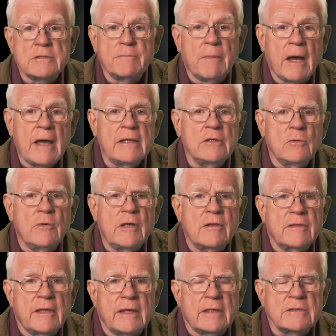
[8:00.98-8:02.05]
by doing
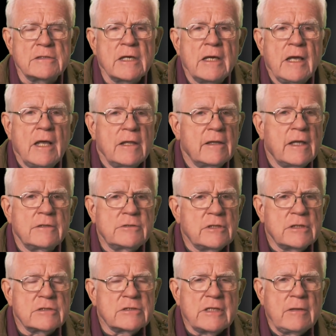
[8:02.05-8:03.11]
things that
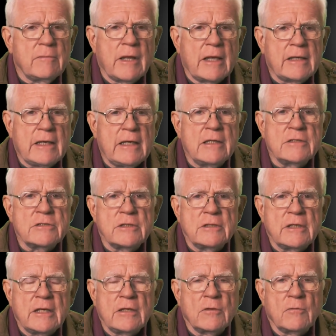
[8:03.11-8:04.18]
just seem like
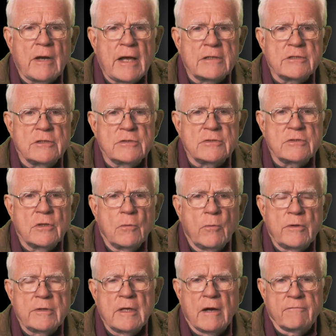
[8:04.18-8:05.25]
innocent interactions
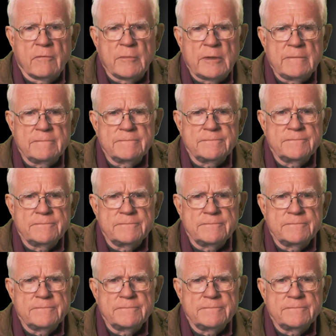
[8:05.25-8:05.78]
with government.